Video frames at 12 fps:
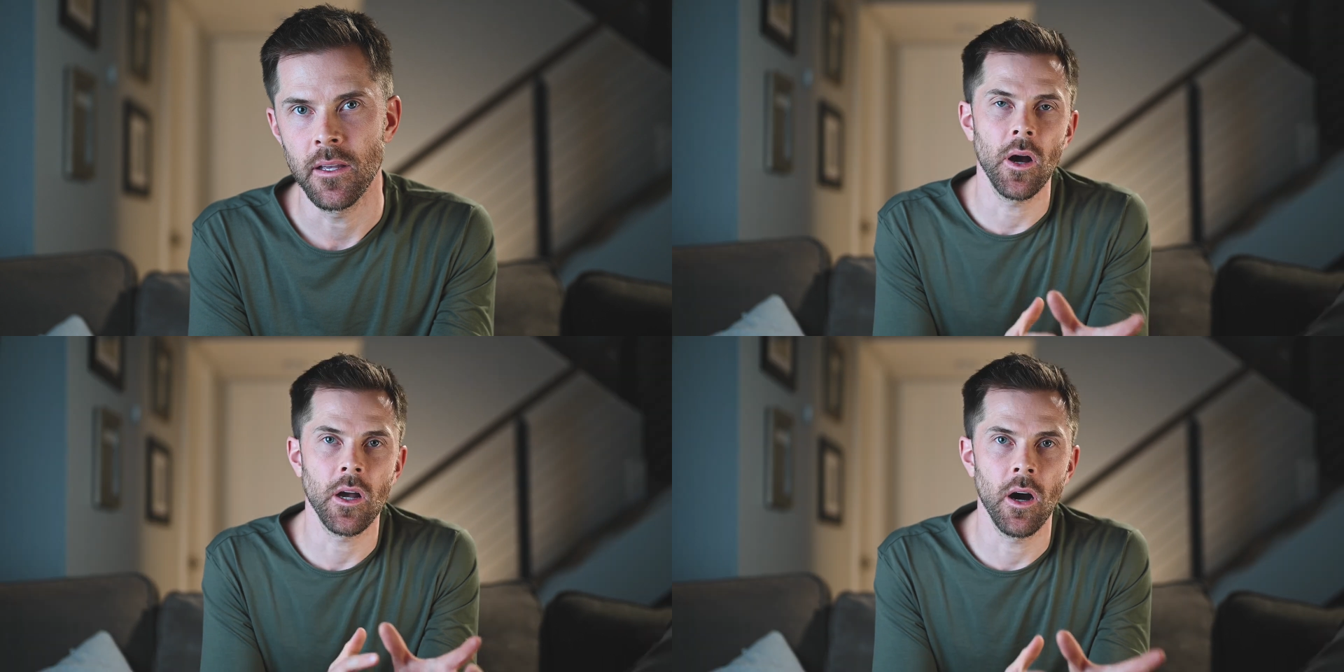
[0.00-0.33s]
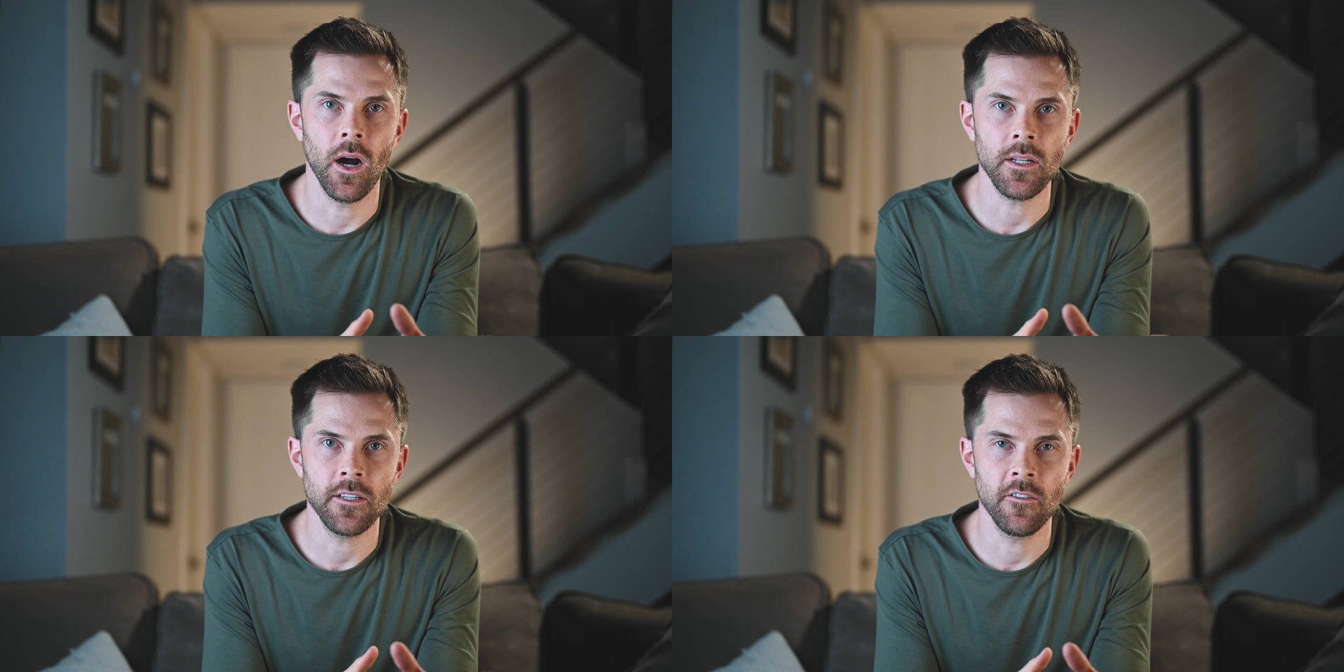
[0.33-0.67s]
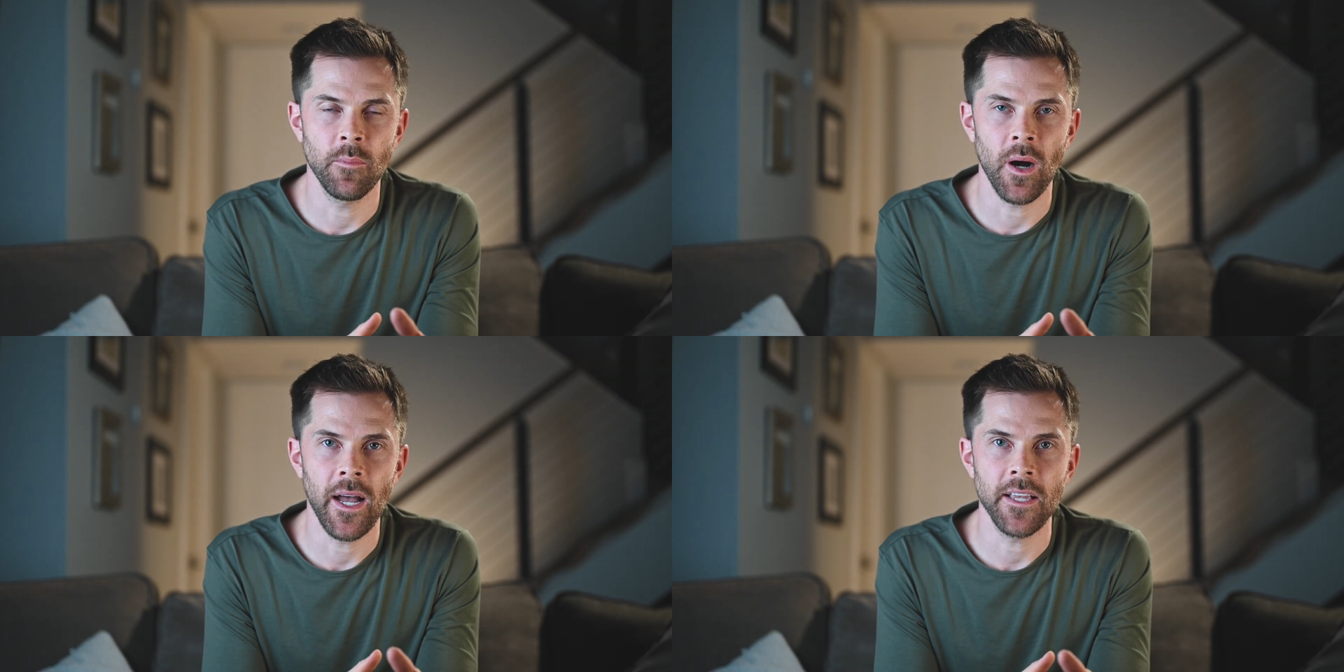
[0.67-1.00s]
A
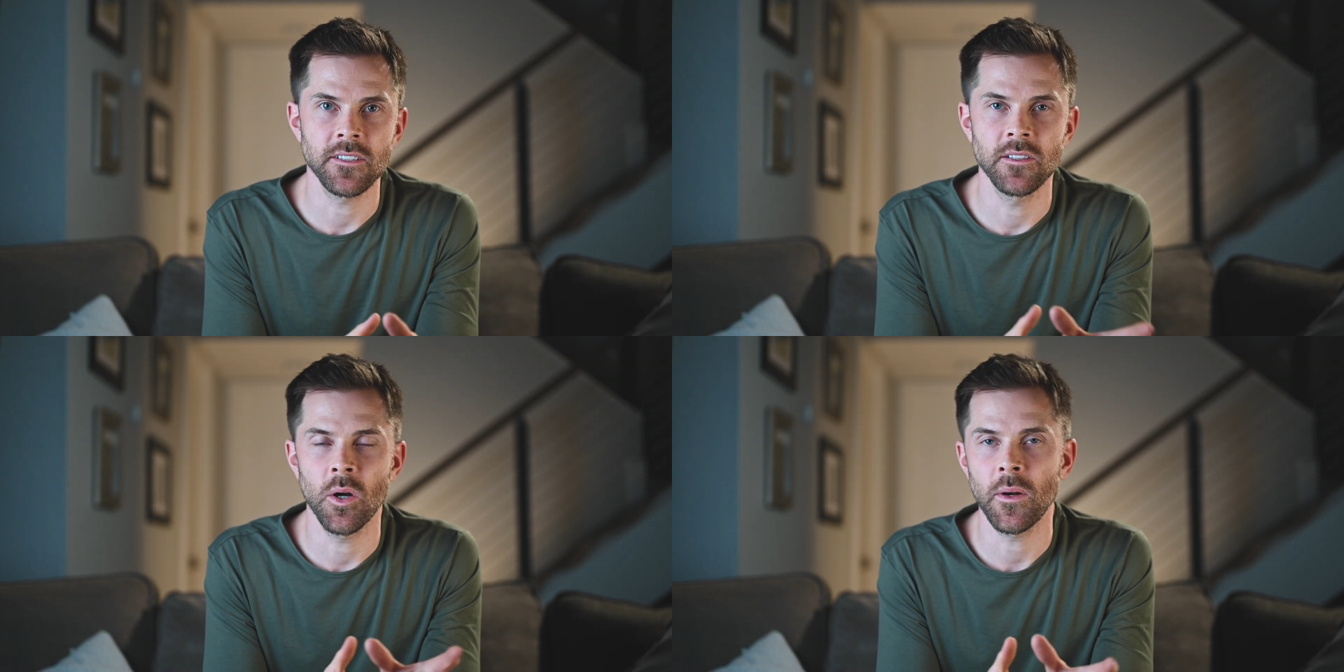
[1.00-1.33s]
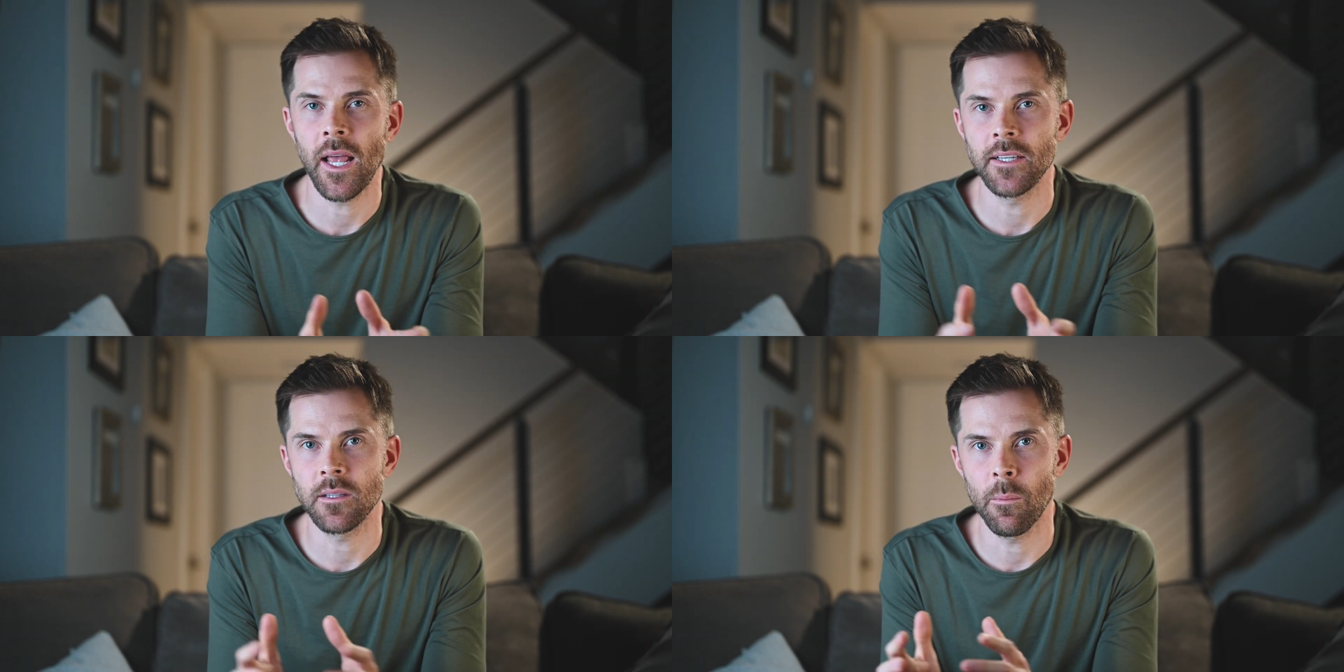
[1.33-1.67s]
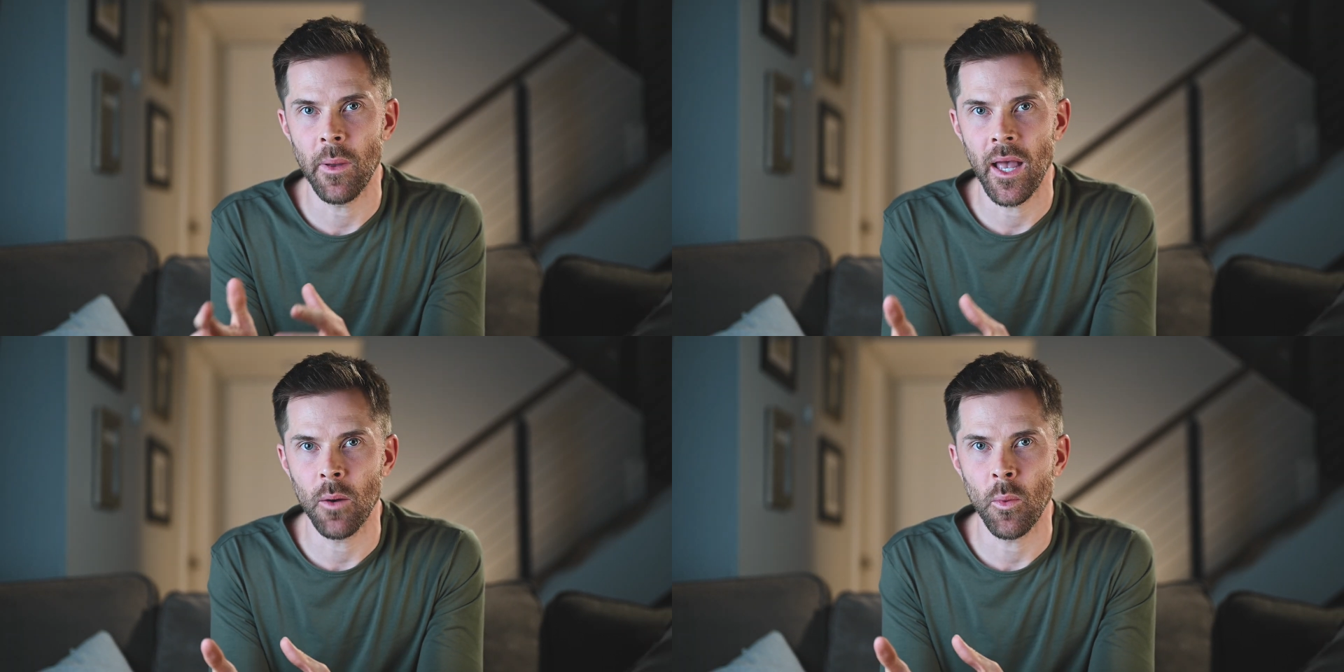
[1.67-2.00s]
cognitive bias known as the
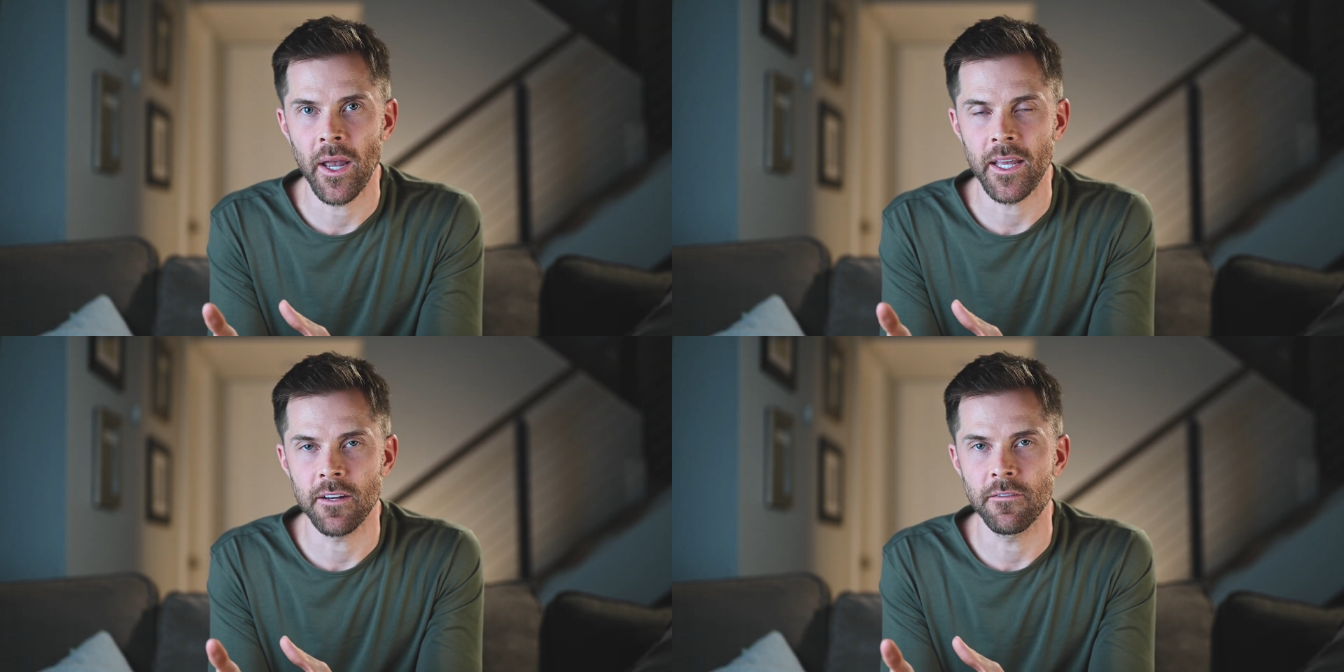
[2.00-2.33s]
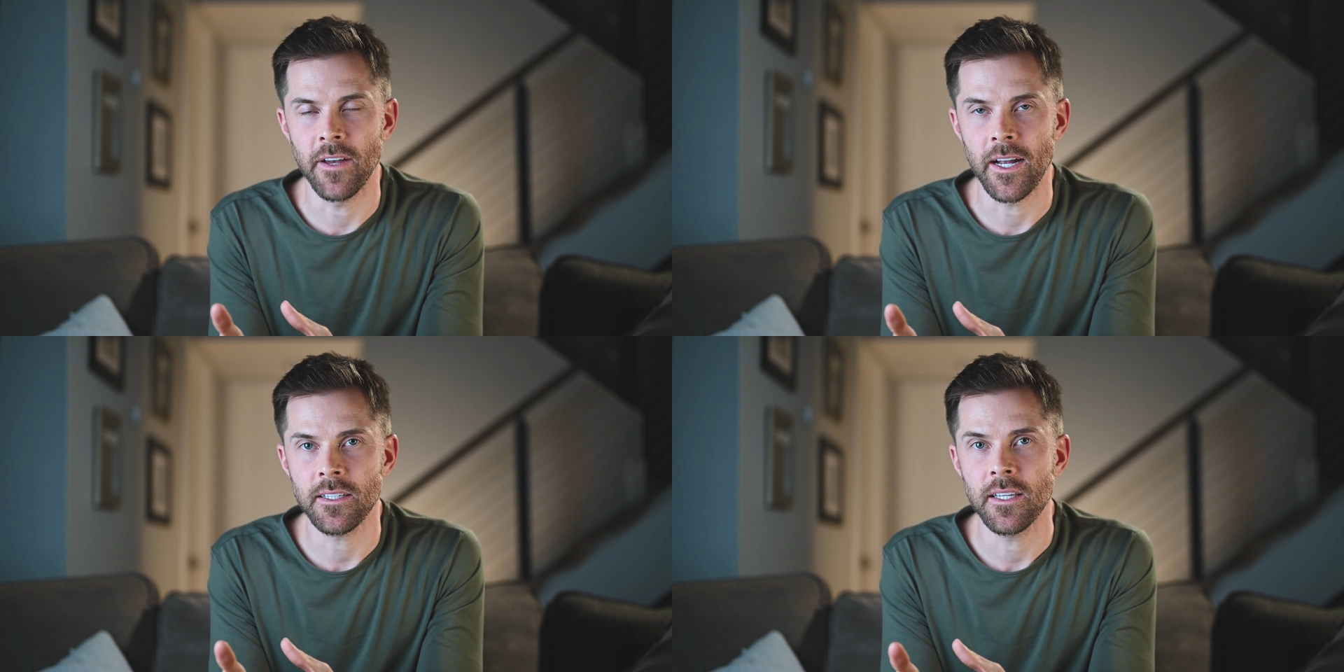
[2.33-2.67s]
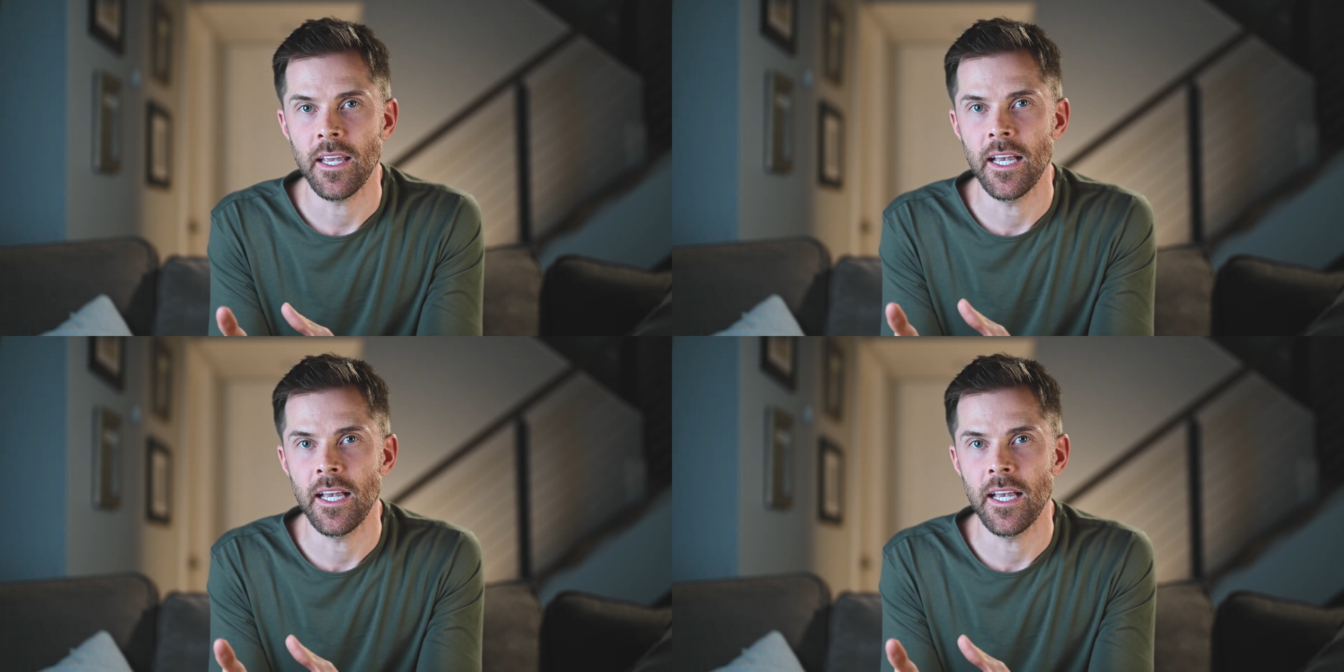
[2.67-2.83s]
bandwagon effect